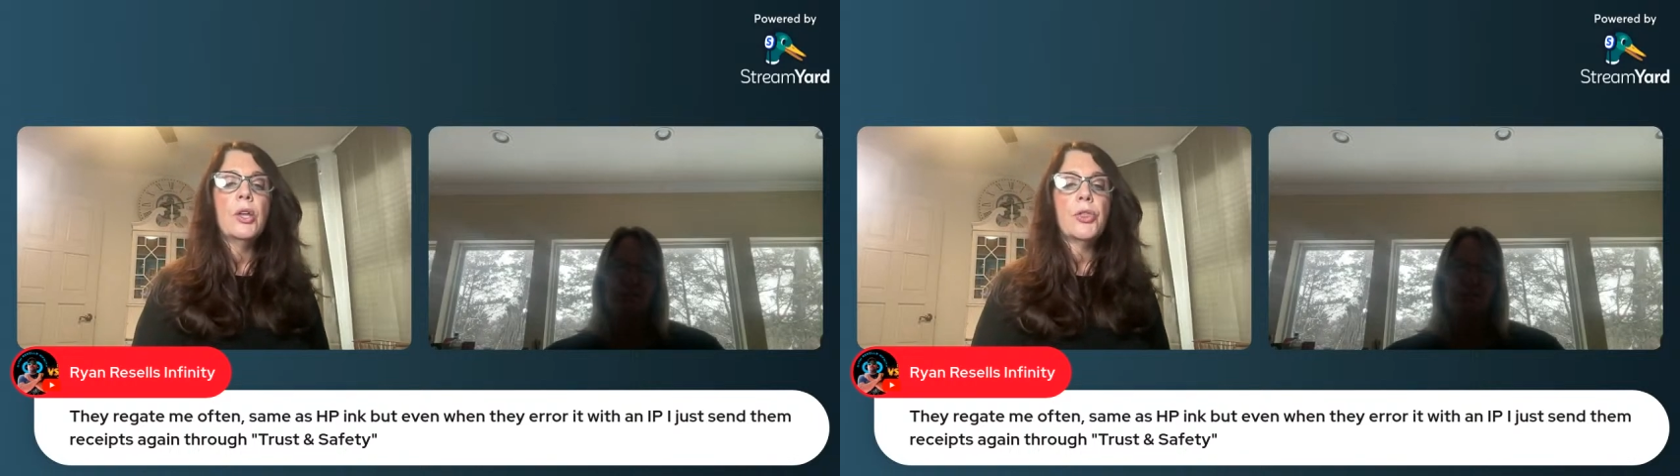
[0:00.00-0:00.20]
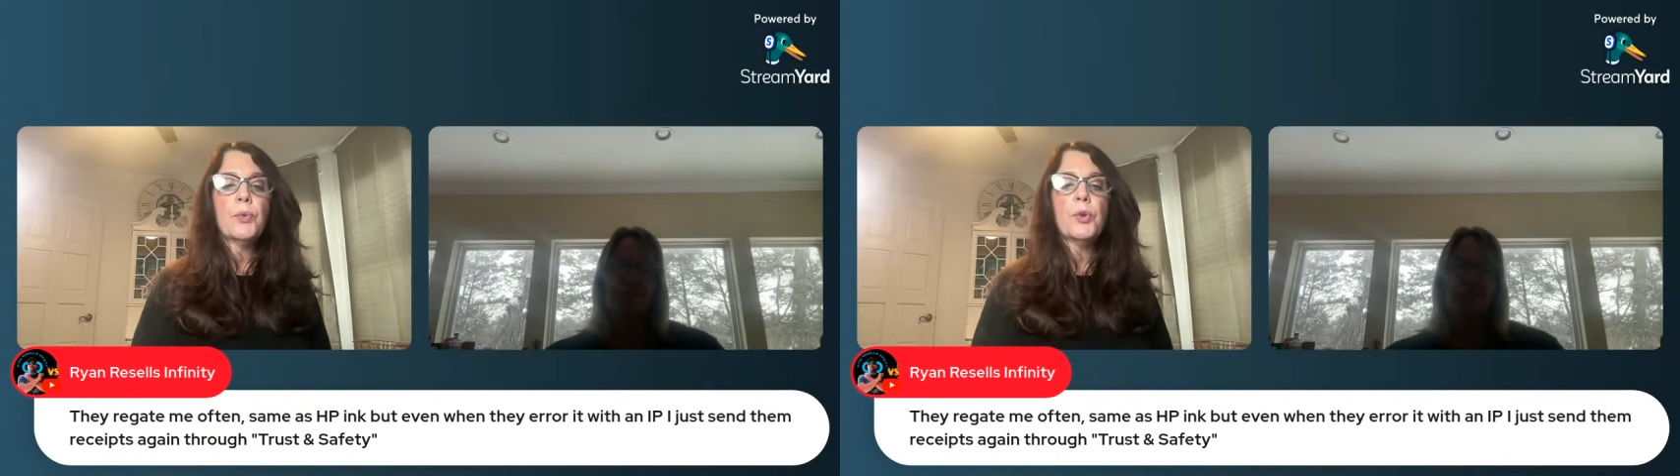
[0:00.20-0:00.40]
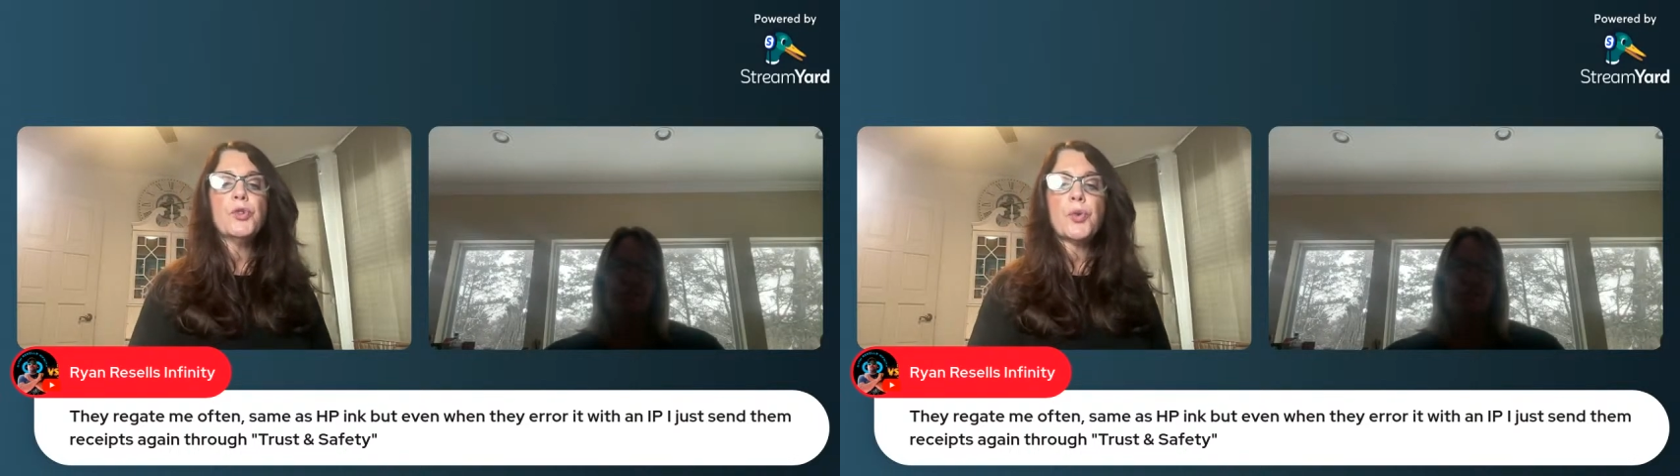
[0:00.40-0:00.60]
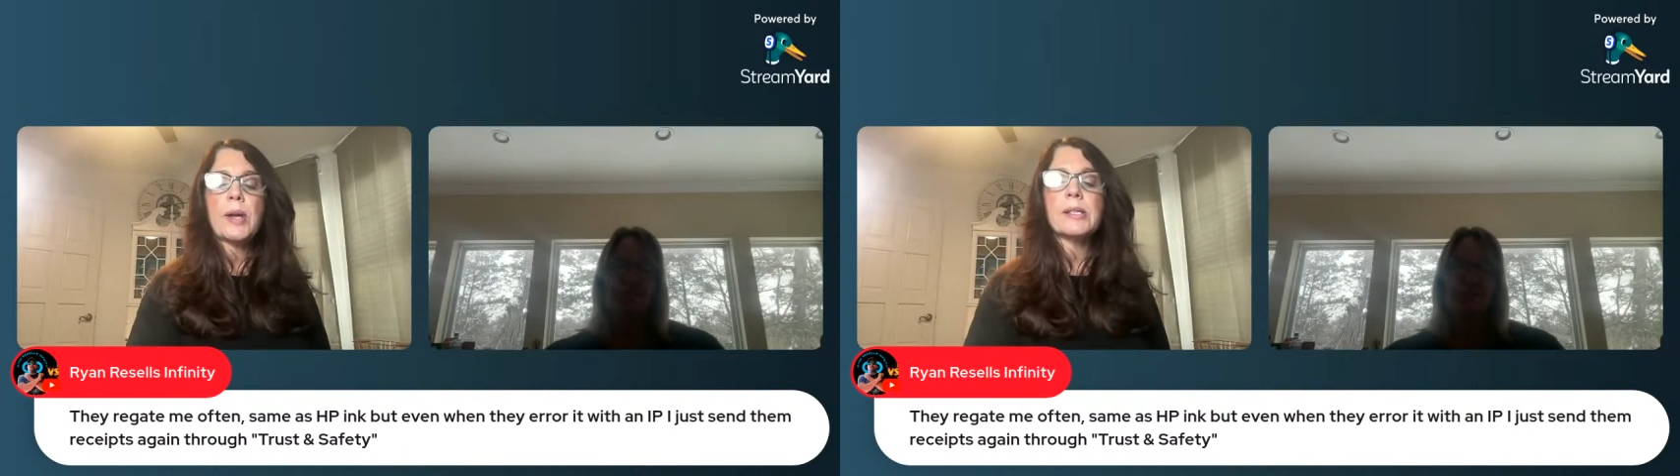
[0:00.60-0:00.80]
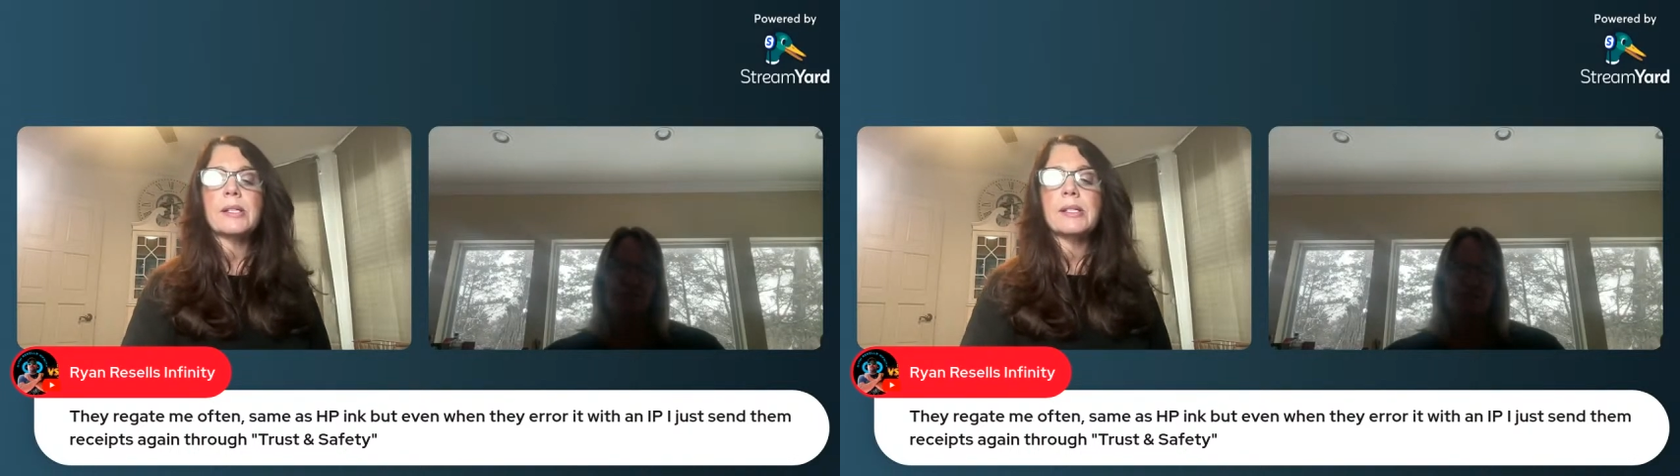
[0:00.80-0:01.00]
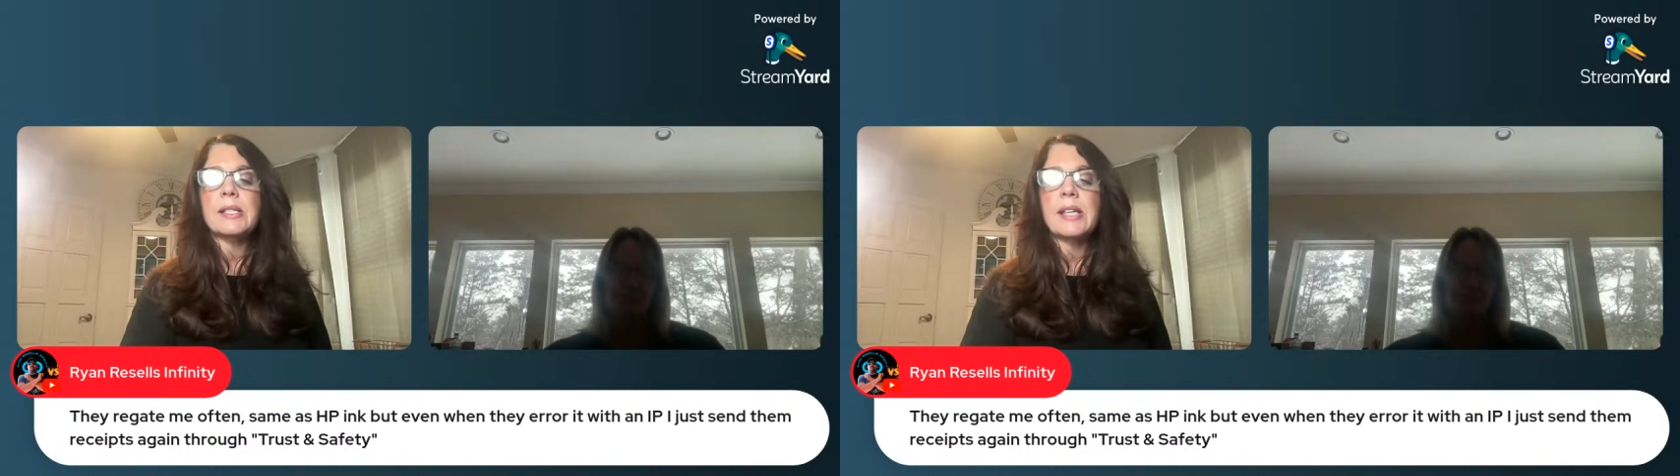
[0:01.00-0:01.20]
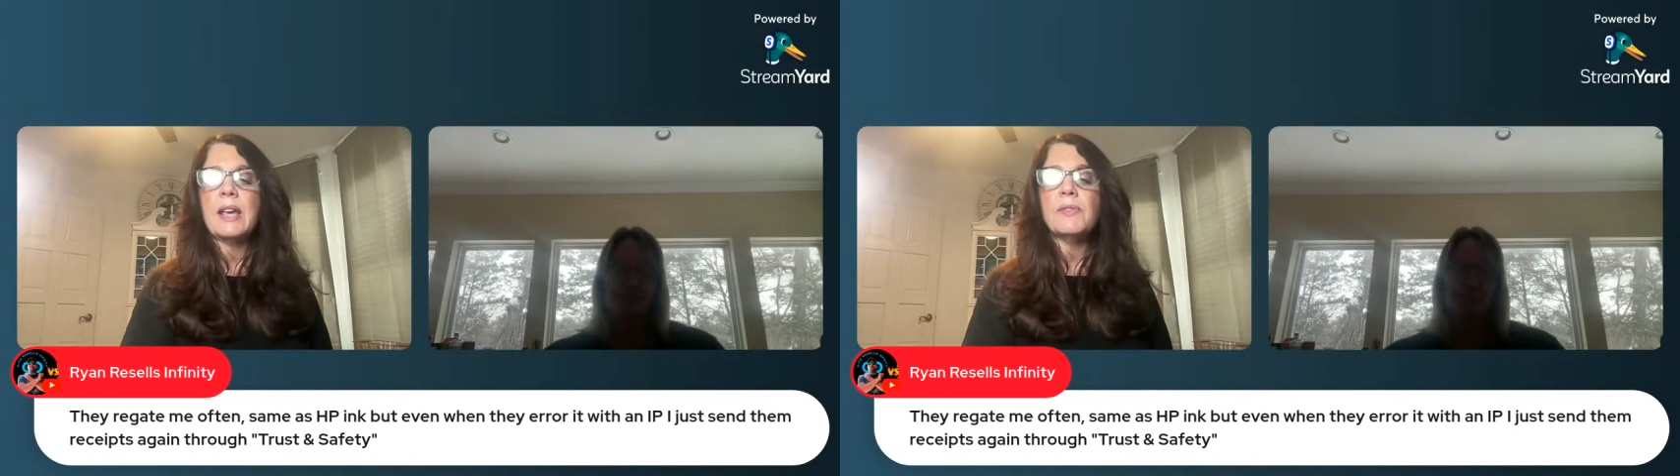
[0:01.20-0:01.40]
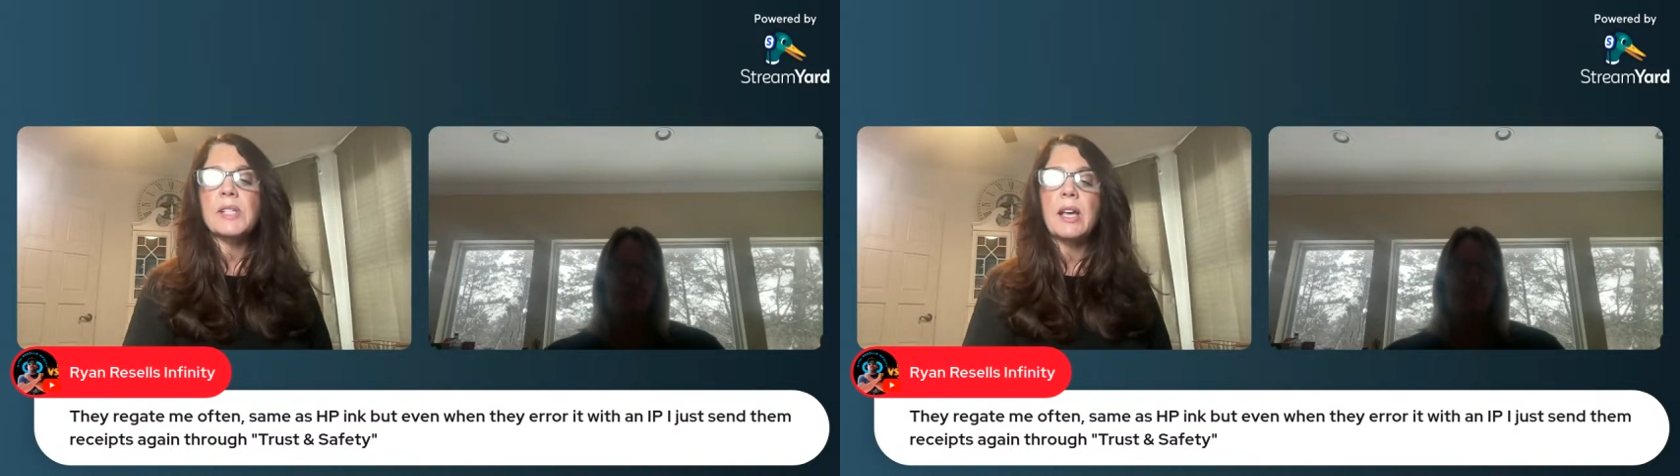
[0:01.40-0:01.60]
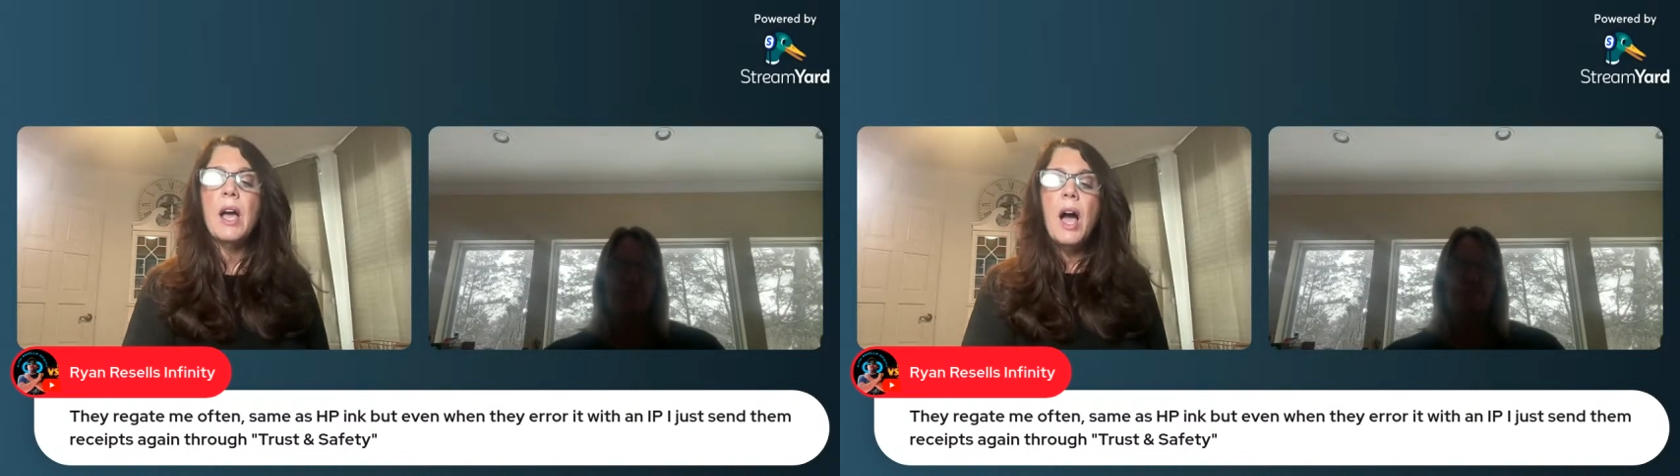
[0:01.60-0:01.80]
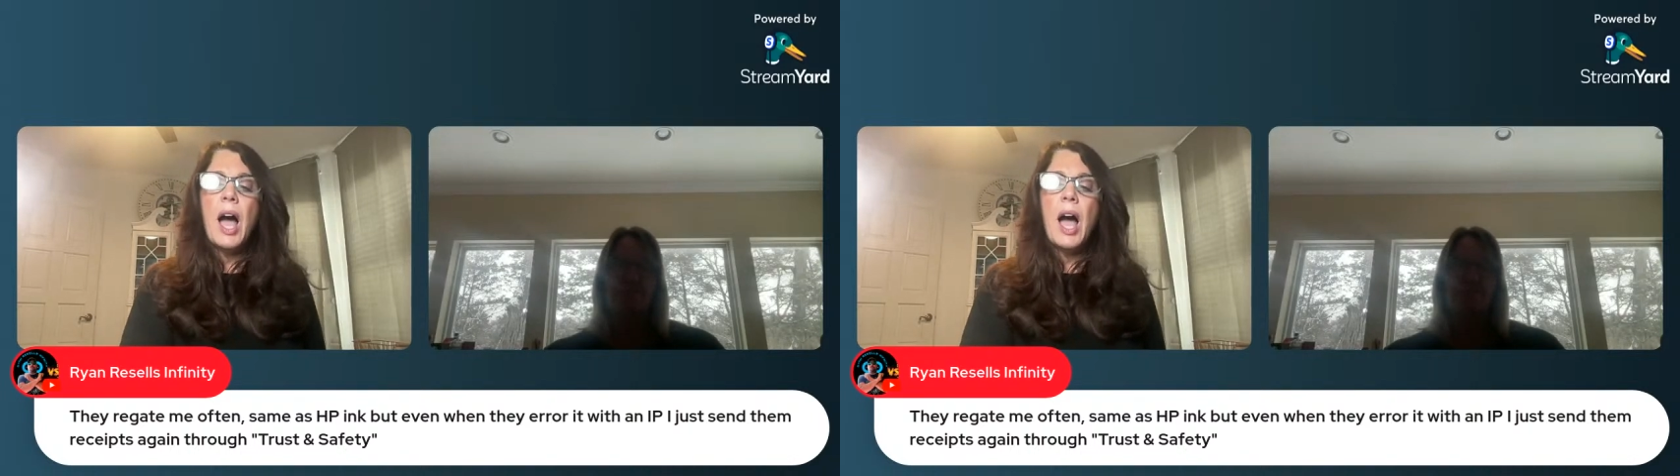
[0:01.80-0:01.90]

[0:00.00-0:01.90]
through trust and safety.